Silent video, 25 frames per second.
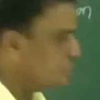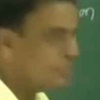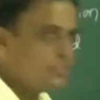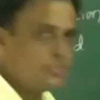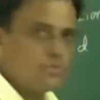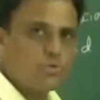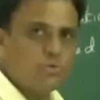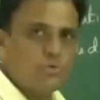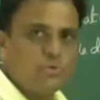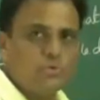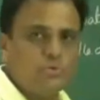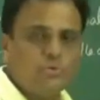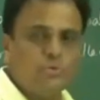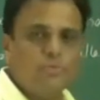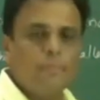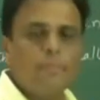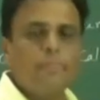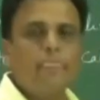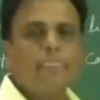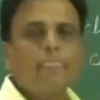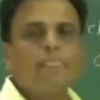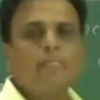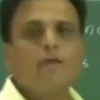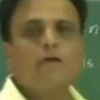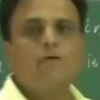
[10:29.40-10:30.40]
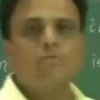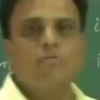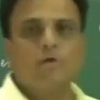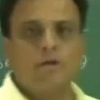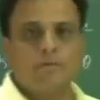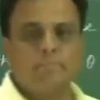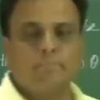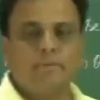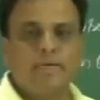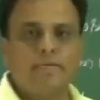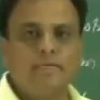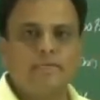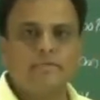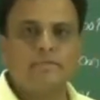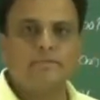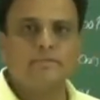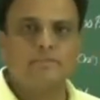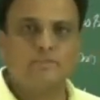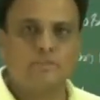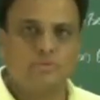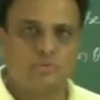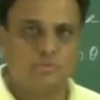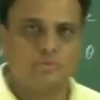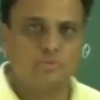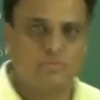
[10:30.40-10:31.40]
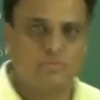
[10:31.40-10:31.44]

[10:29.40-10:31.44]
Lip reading: is equal to 1 by root